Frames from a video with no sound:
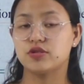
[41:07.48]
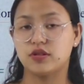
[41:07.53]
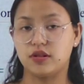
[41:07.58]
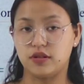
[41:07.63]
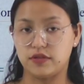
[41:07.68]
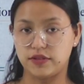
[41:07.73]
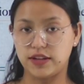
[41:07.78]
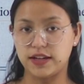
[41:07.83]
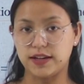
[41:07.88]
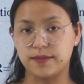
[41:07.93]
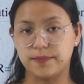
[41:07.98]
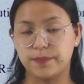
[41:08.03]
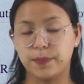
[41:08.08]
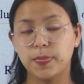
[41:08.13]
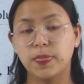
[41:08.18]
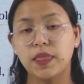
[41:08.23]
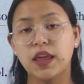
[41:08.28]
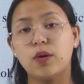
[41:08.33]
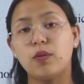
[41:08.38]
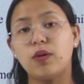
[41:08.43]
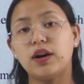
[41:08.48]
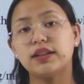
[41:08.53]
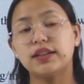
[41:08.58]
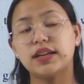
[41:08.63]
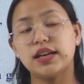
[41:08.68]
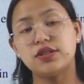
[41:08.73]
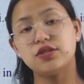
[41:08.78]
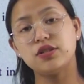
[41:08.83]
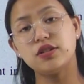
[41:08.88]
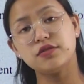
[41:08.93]
the solvent
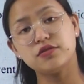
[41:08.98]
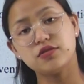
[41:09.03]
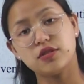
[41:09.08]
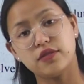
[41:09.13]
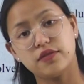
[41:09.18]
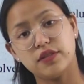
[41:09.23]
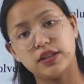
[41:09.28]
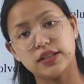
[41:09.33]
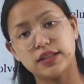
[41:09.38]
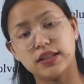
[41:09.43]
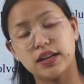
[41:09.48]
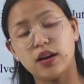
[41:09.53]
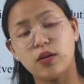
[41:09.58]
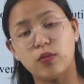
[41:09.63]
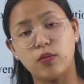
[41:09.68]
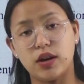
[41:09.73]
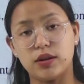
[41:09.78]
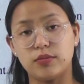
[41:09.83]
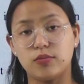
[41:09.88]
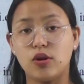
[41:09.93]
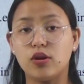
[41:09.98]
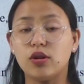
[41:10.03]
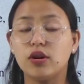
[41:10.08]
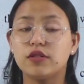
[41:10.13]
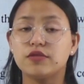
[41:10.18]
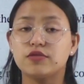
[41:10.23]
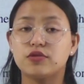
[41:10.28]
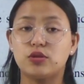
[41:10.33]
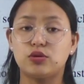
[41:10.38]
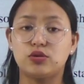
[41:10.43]
1 kg of solvent 1 mole
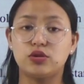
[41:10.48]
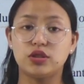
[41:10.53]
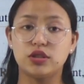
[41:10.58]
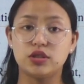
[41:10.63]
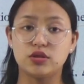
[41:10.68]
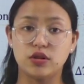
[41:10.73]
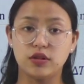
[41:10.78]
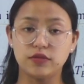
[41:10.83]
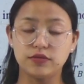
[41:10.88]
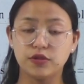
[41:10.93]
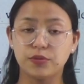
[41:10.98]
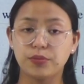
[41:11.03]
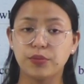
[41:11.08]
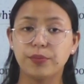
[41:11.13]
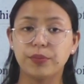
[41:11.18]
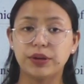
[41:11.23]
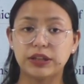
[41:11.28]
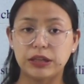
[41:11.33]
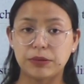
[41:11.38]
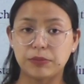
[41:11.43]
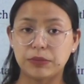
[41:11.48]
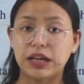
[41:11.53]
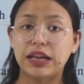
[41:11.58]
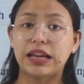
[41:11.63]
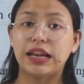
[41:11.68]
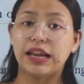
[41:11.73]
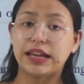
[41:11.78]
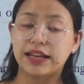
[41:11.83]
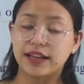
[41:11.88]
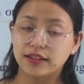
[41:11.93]
of solid dissolved the matam
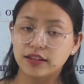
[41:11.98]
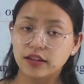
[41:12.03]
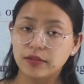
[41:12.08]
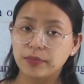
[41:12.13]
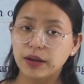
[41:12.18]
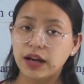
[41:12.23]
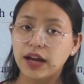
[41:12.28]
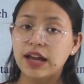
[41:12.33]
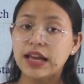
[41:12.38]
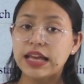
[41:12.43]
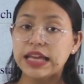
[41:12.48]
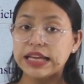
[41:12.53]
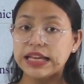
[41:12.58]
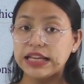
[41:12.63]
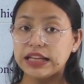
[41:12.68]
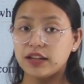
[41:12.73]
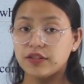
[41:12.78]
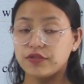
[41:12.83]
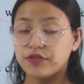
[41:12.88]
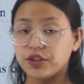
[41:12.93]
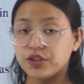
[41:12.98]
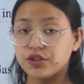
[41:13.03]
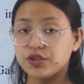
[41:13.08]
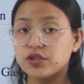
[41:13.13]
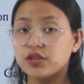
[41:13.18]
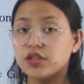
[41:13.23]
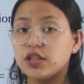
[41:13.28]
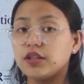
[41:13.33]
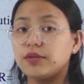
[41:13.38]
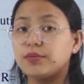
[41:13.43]
da legadaba
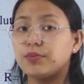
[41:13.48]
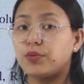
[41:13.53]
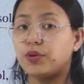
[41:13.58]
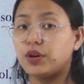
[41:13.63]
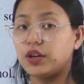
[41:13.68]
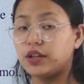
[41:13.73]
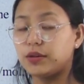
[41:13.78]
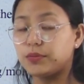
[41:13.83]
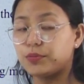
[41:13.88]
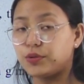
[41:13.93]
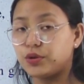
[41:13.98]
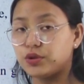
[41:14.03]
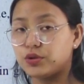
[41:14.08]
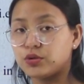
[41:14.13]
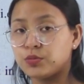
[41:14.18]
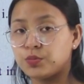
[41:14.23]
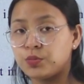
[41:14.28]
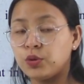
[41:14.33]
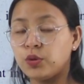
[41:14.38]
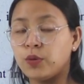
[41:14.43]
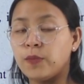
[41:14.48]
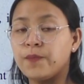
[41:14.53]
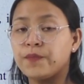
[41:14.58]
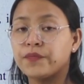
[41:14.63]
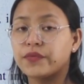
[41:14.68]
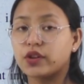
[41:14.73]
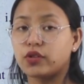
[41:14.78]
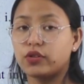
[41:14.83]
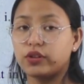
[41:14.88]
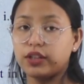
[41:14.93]
elevation in boiling point to bu
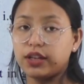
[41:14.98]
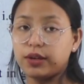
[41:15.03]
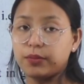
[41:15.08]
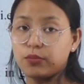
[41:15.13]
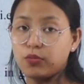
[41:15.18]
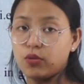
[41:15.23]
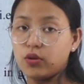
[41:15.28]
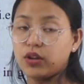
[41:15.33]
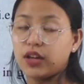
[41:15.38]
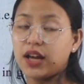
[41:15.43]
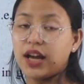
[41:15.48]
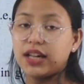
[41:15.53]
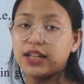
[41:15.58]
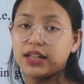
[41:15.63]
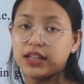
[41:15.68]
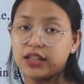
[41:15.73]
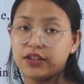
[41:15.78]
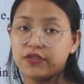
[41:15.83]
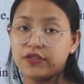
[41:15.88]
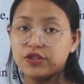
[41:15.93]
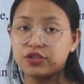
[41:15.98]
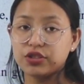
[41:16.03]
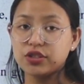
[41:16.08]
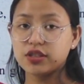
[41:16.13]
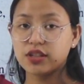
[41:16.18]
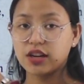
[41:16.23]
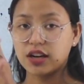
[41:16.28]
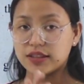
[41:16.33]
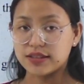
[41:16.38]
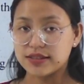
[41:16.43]
koina molar
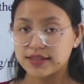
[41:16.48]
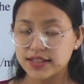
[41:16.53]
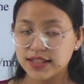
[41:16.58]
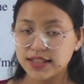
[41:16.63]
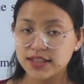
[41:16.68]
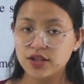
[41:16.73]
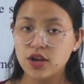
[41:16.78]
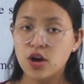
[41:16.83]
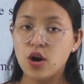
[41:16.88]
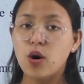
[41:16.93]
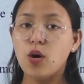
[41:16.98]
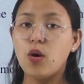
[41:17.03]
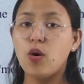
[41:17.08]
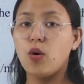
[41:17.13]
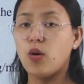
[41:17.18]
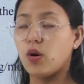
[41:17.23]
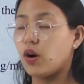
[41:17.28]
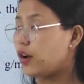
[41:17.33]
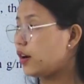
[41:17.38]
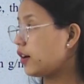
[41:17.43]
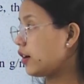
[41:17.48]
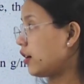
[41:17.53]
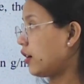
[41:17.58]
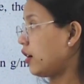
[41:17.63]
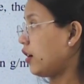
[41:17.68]
elevation constant or